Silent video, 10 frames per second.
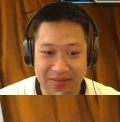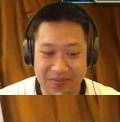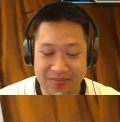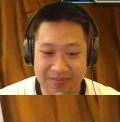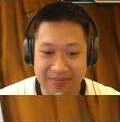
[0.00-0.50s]

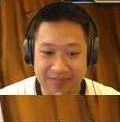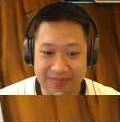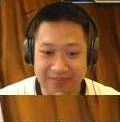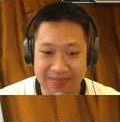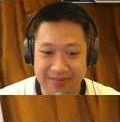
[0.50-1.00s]

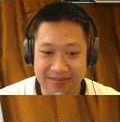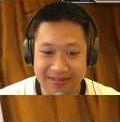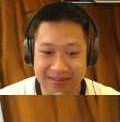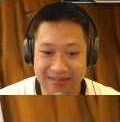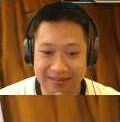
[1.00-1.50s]

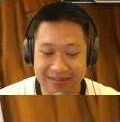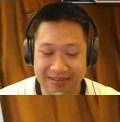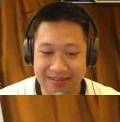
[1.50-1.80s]
Nobody speaks.